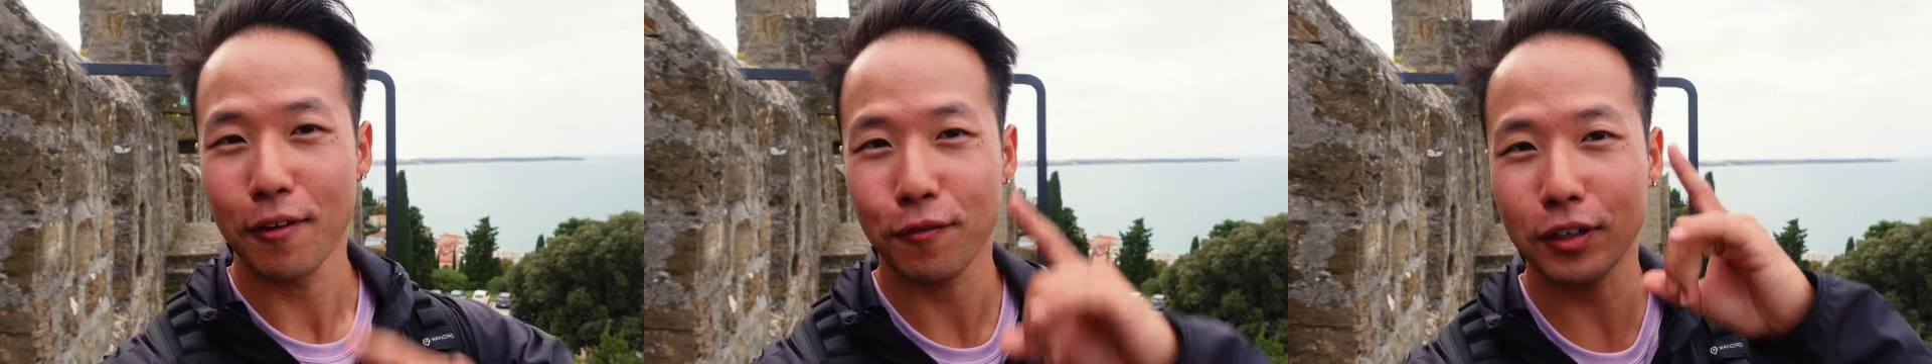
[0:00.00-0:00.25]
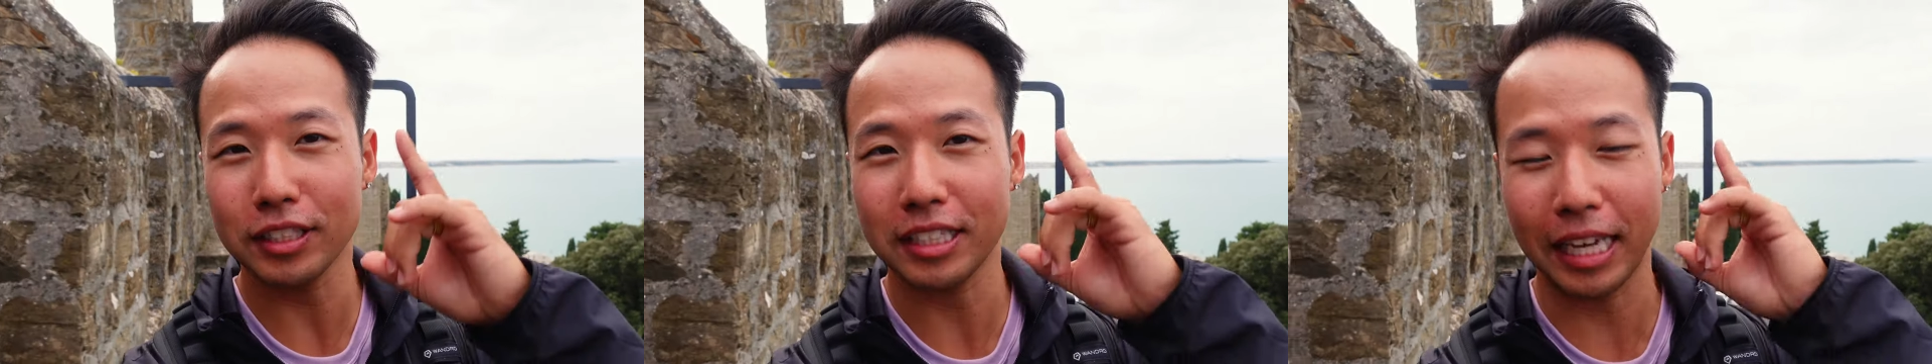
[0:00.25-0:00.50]

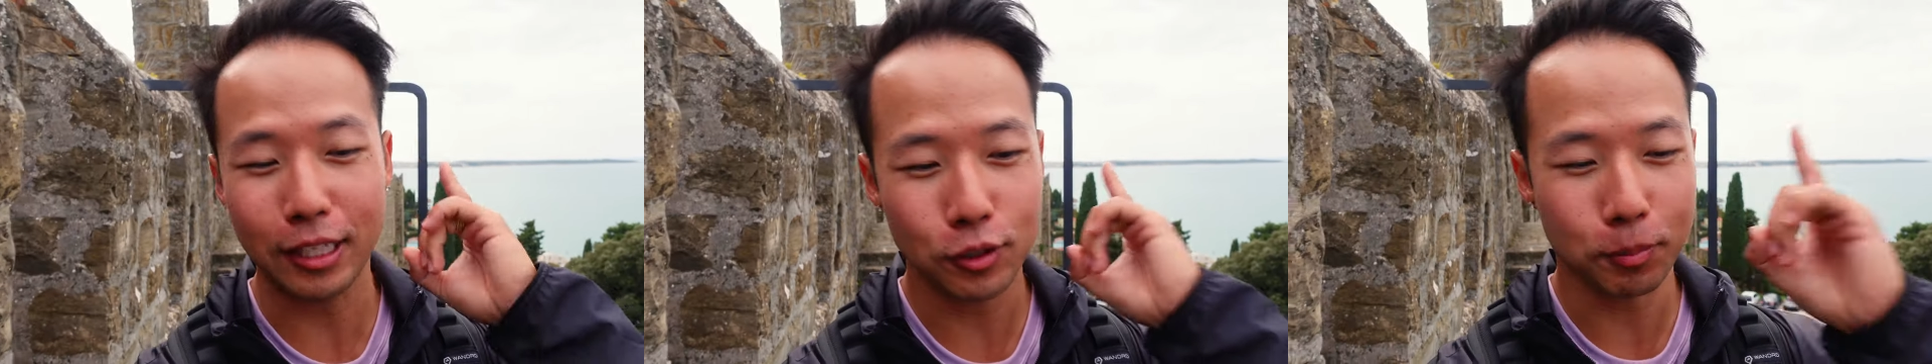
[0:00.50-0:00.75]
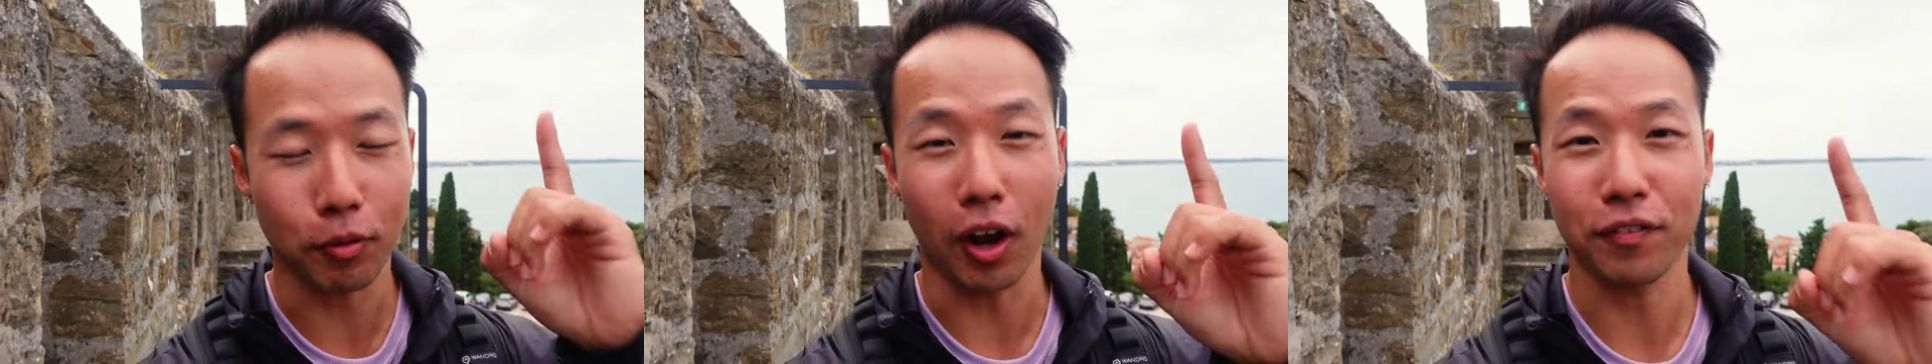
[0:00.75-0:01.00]
Firstly, in
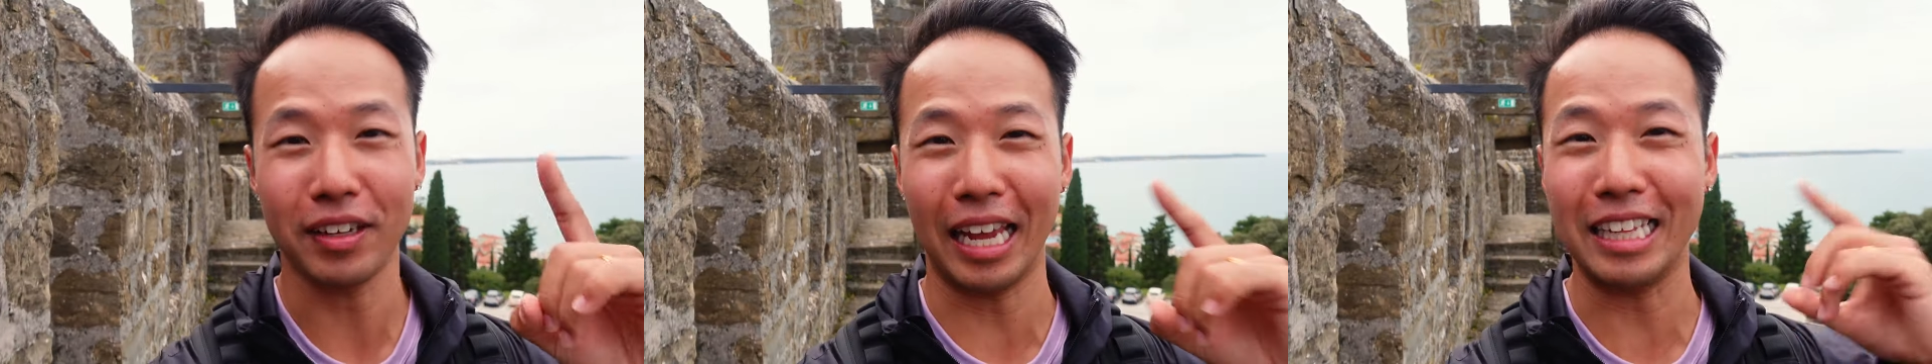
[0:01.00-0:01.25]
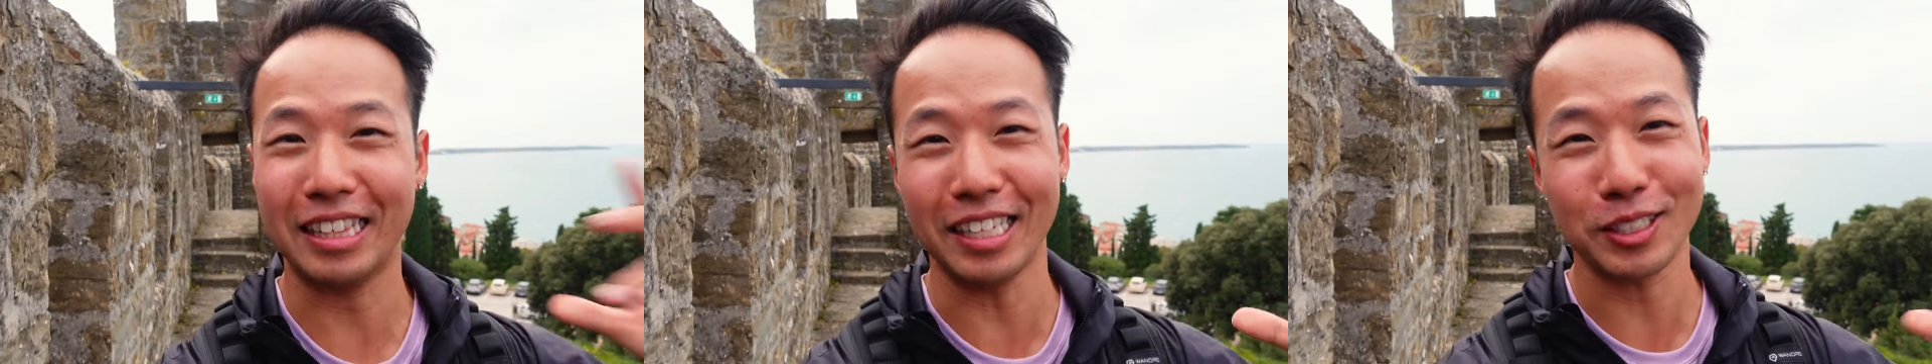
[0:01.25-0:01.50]
Dubrovnik,
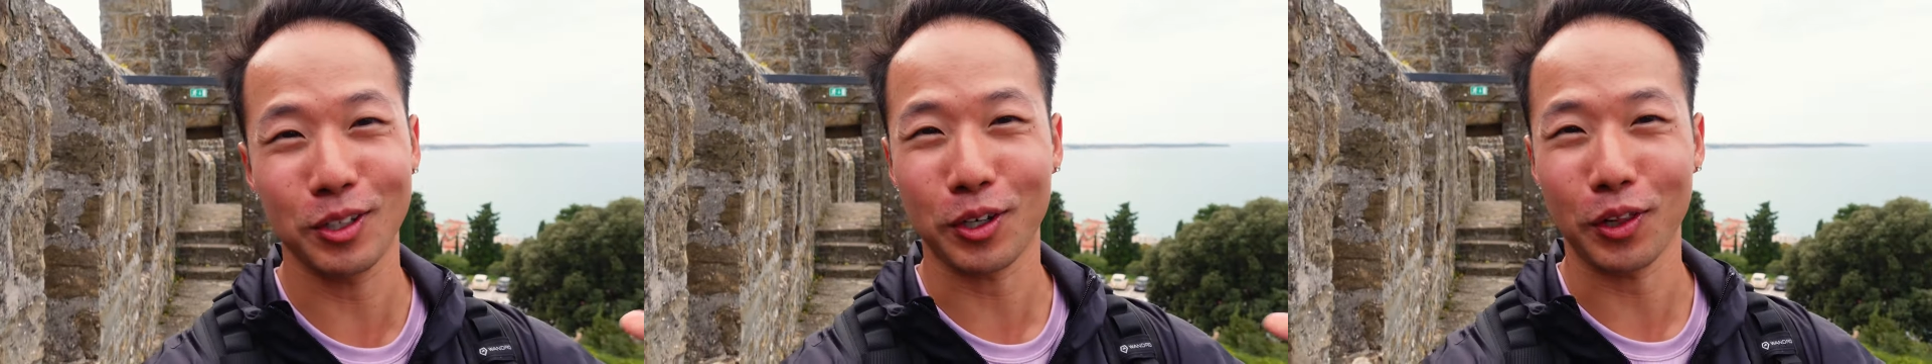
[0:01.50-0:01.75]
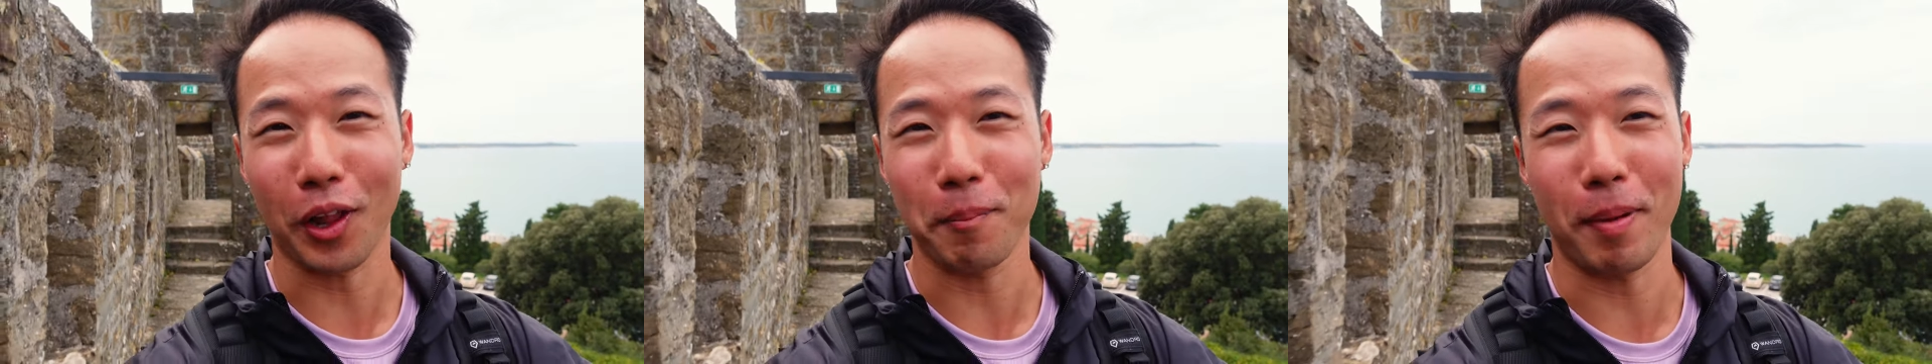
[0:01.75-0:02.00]
it does look a
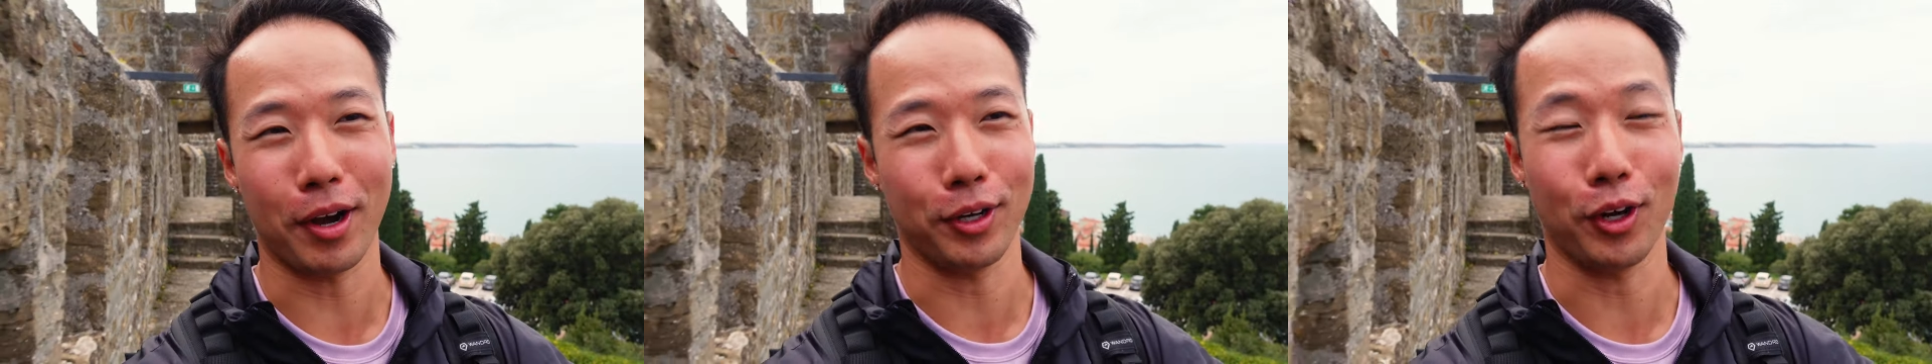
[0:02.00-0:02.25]
lot better.